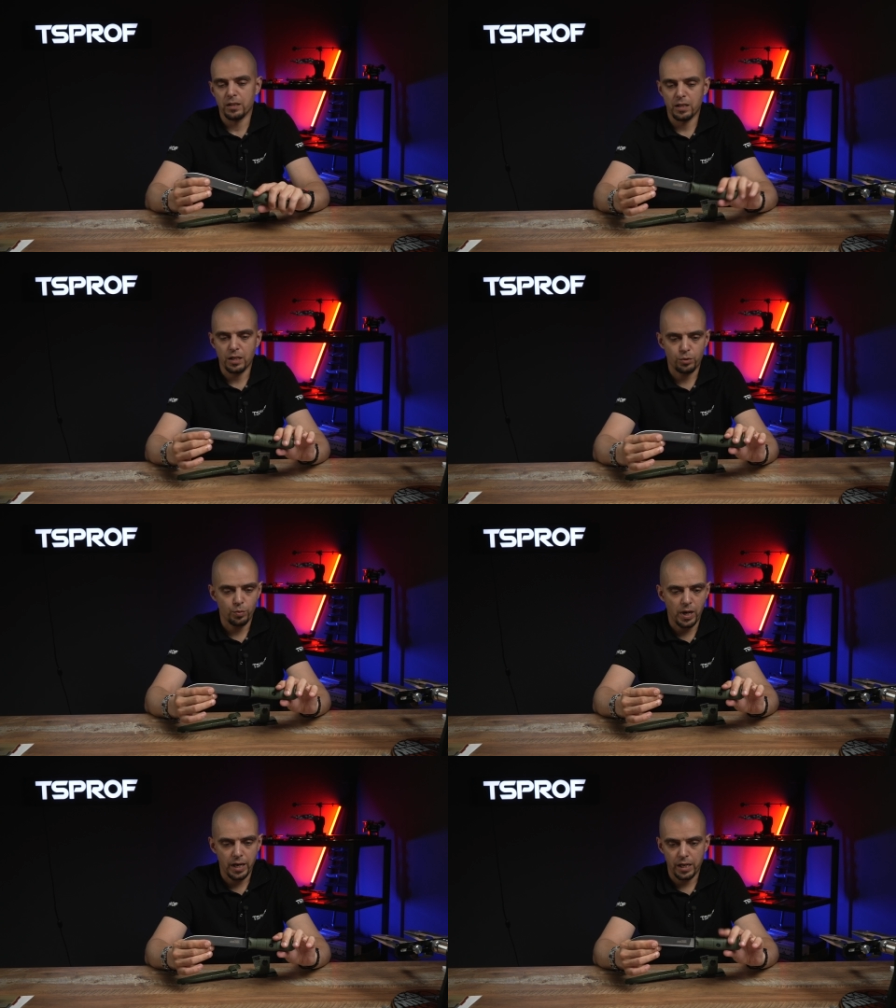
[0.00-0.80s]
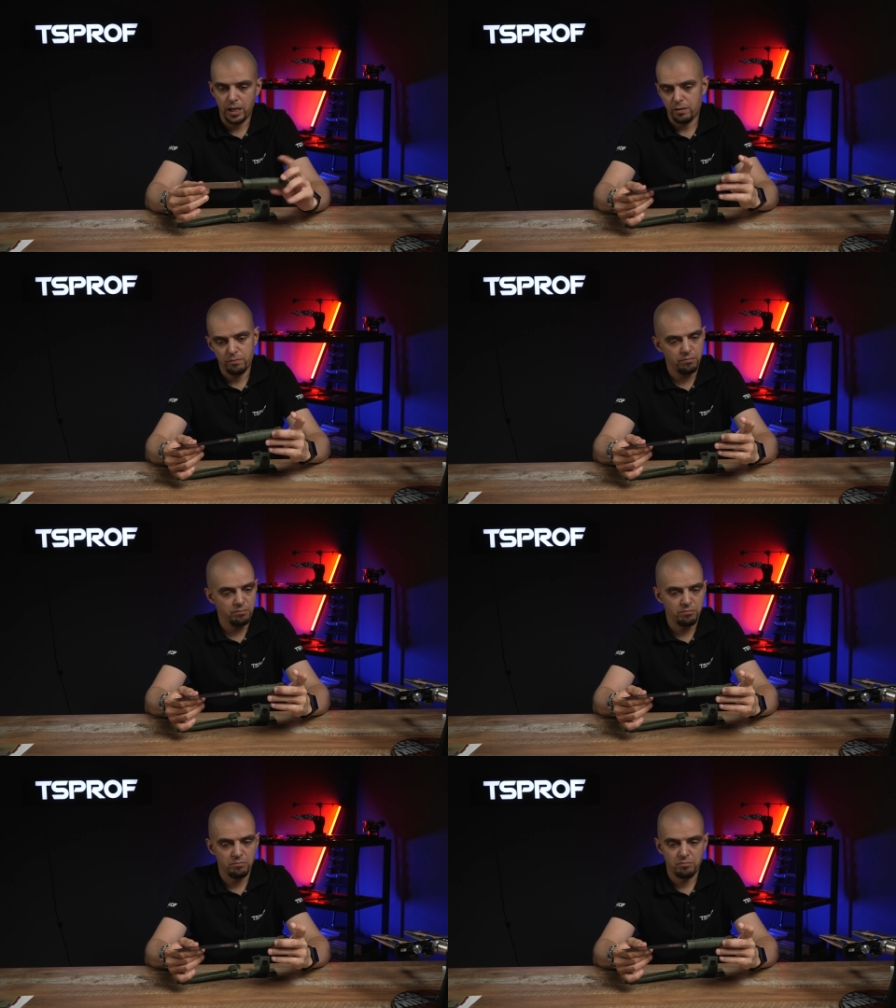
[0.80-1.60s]
That's why
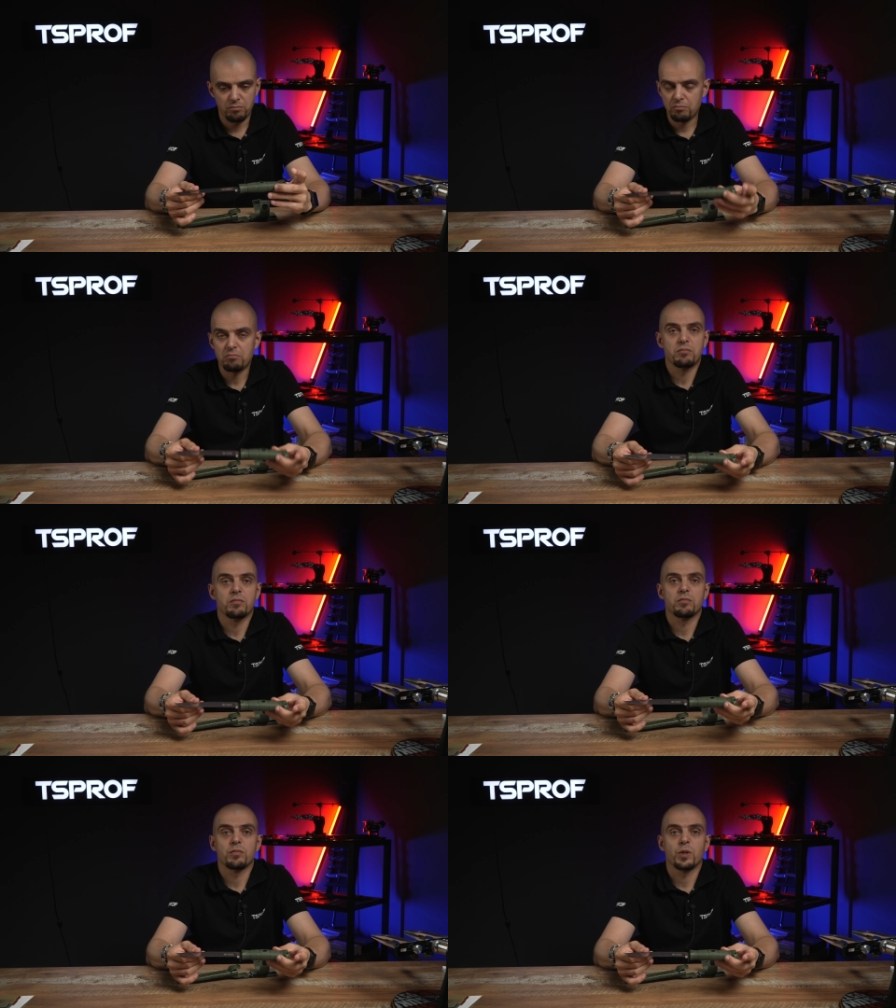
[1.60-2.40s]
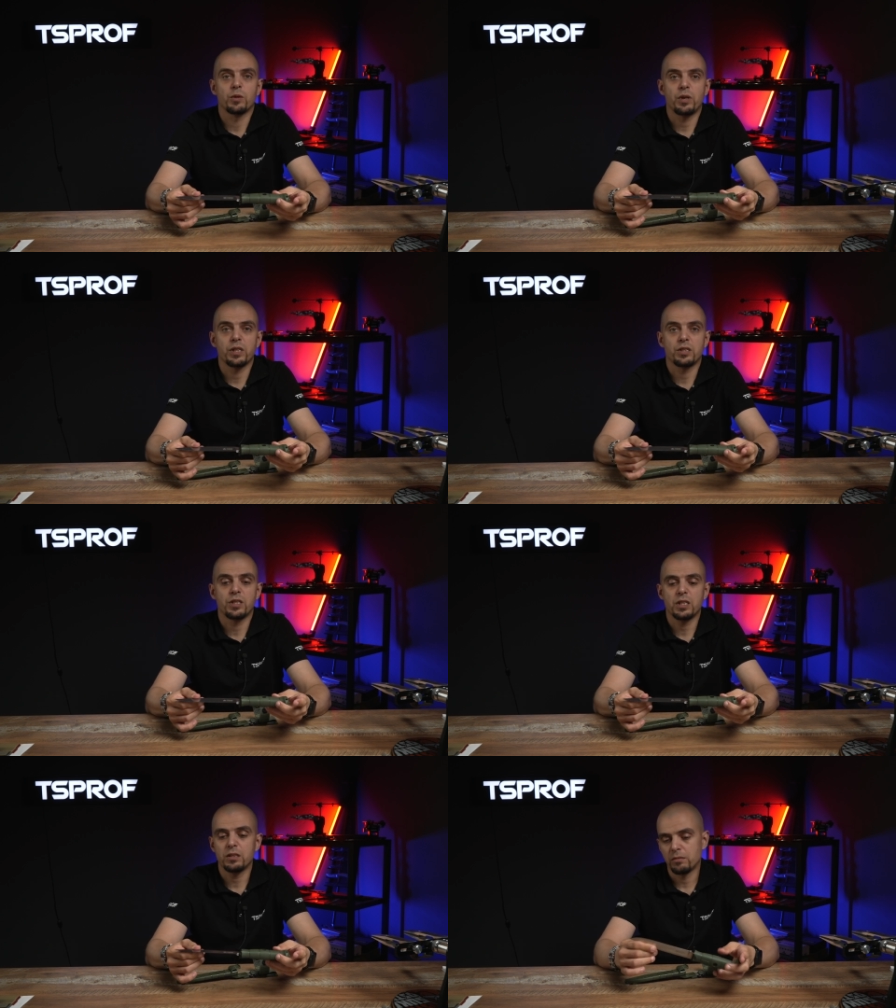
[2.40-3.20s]
great
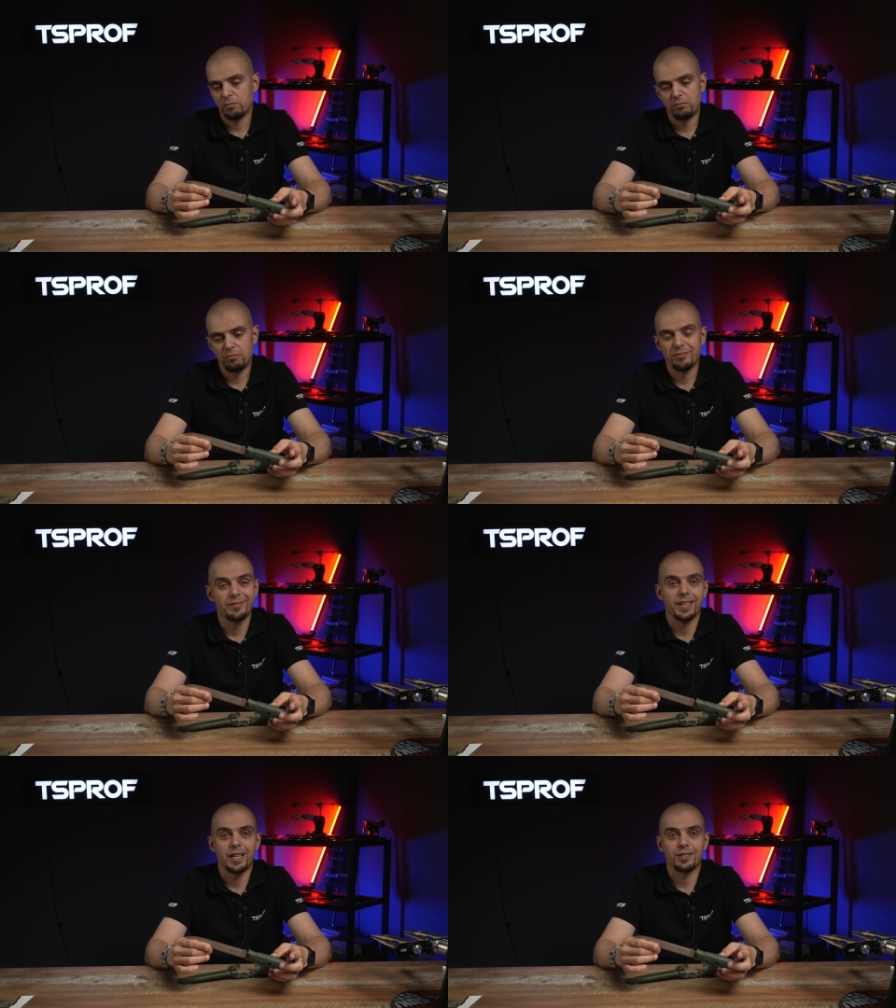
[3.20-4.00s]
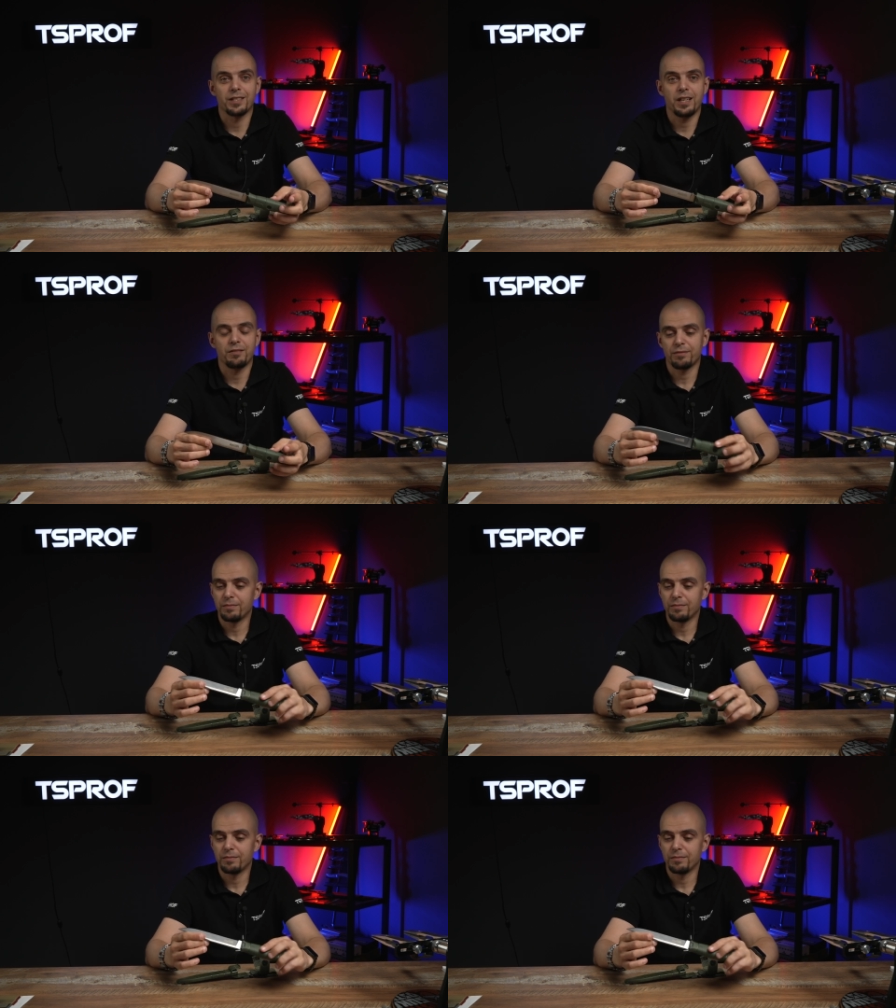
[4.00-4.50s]
steel, nice knife.